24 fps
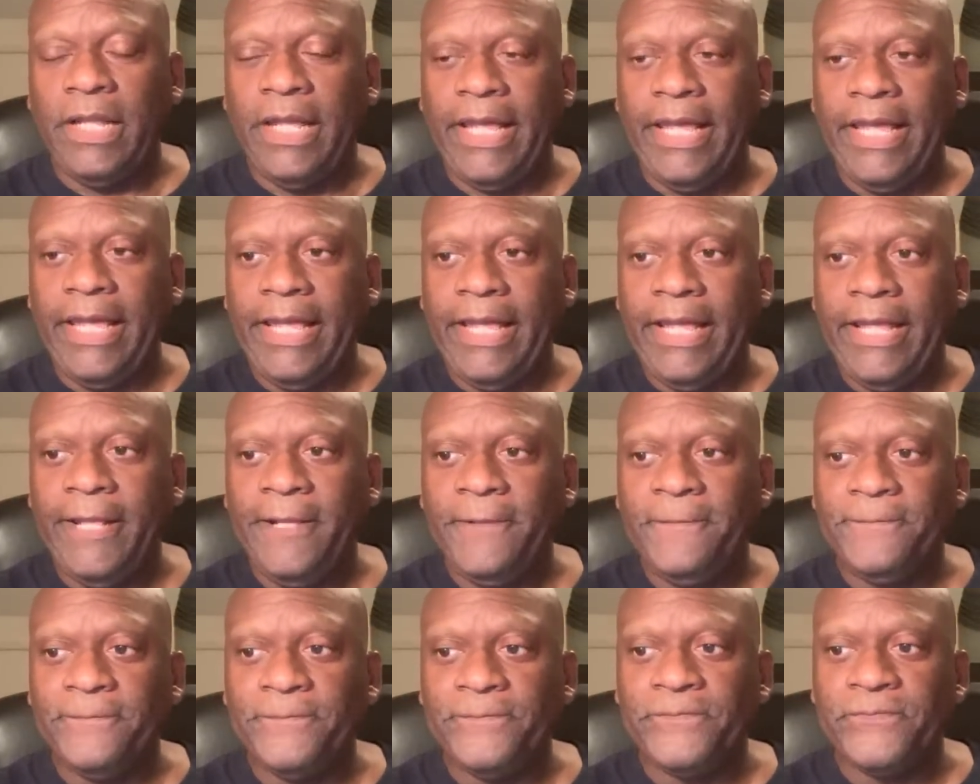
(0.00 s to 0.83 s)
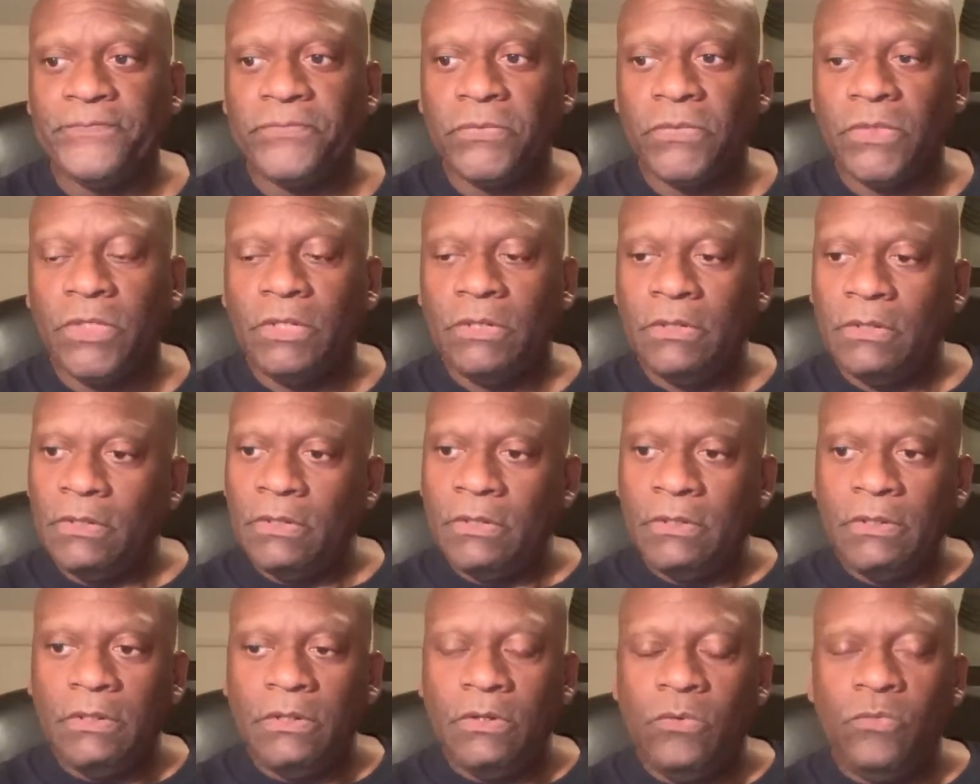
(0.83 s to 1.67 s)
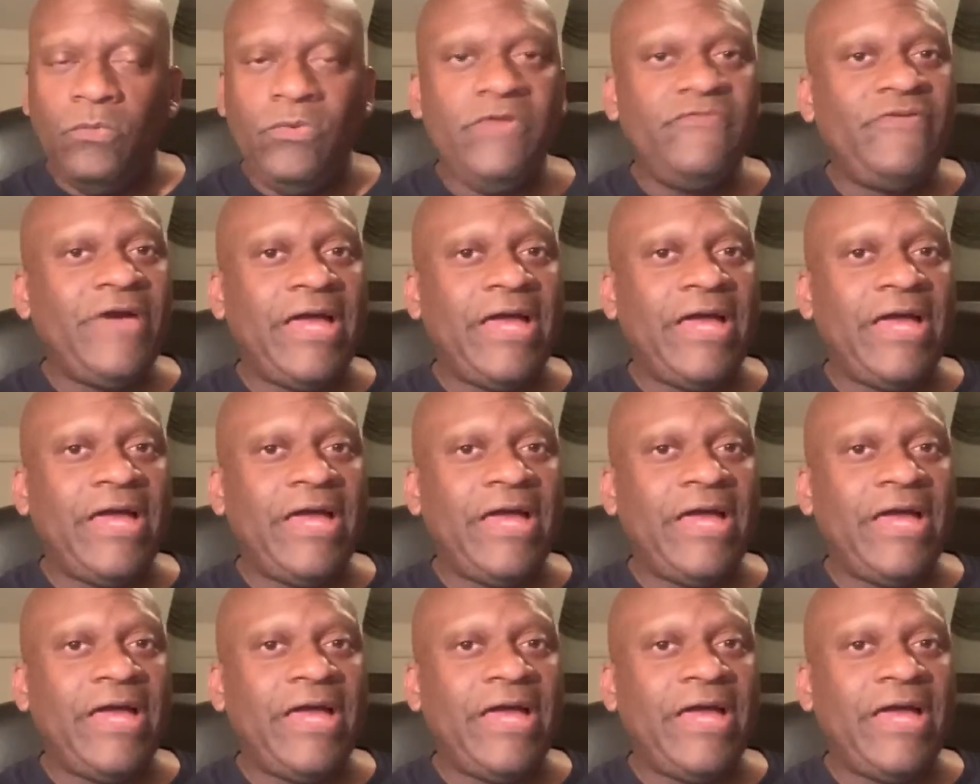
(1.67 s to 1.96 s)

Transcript: And we've